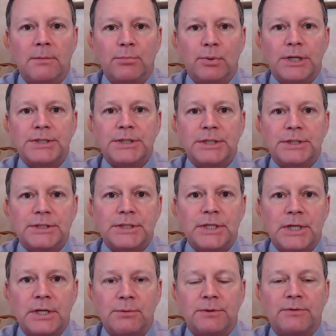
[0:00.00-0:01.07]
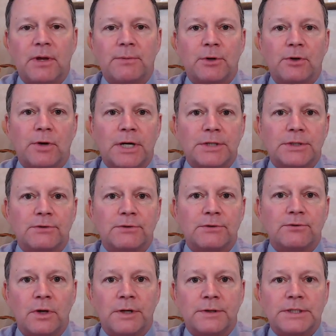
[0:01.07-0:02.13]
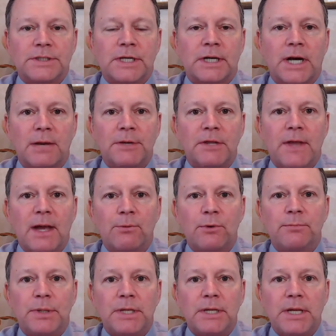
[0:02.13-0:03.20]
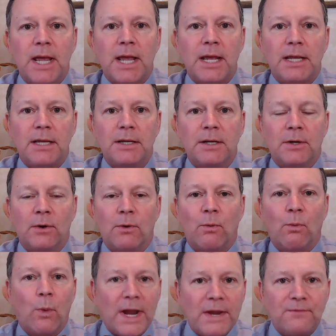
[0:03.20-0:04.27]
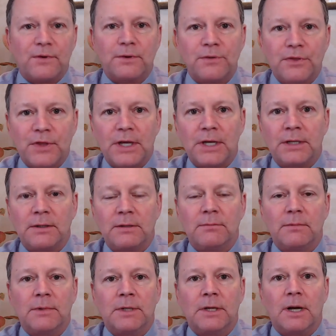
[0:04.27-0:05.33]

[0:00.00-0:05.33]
presidency with Democrats controlling the Senate, I mean, that would be a wafer thin